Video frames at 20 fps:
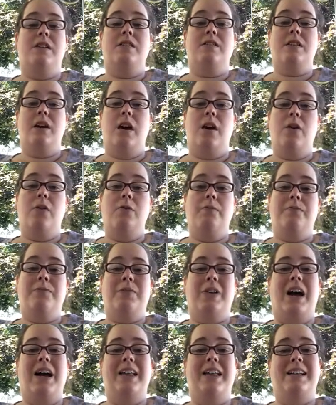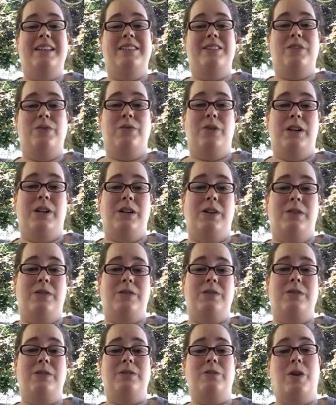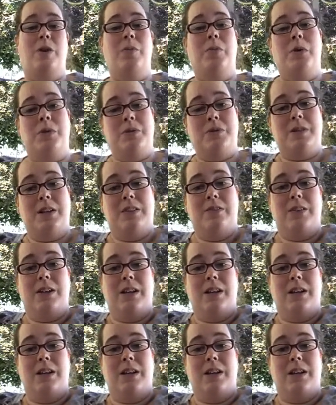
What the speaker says: So, I like to do videos, so I'm posting a